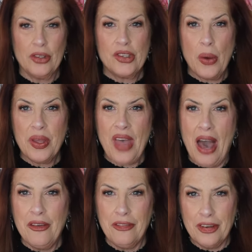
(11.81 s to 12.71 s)
So
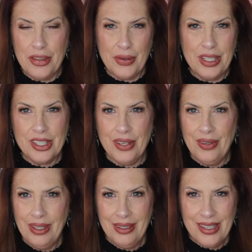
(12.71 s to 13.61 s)
without further
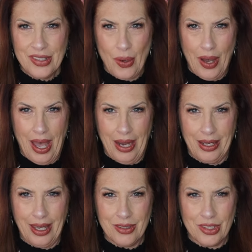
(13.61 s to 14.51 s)
ado, let's go ahead
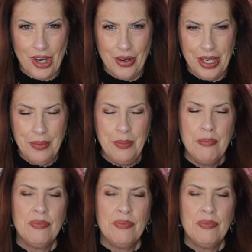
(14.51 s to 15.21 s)
and get started.